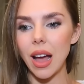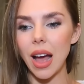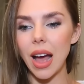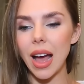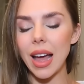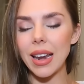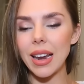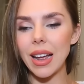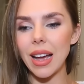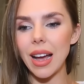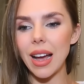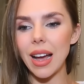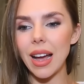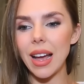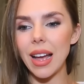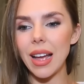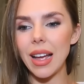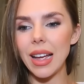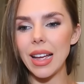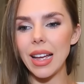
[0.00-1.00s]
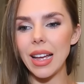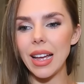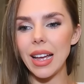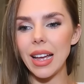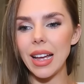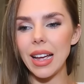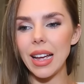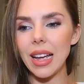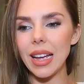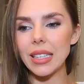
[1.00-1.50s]
And
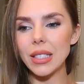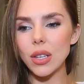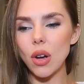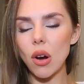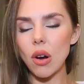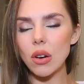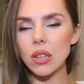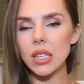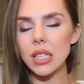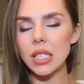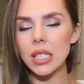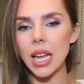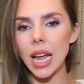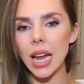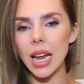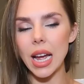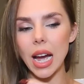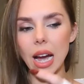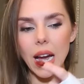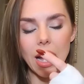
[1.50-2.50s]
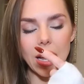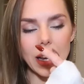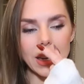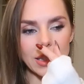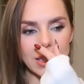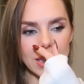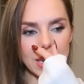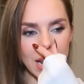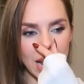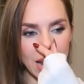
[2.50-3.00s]
it's hard to say,
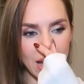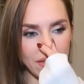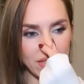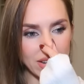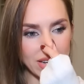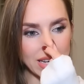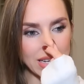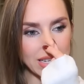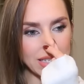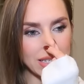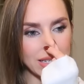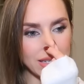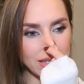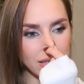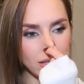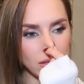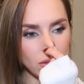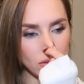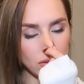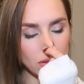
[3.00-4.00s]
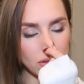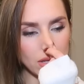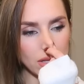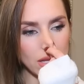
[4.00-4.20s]
did I have an eating disorder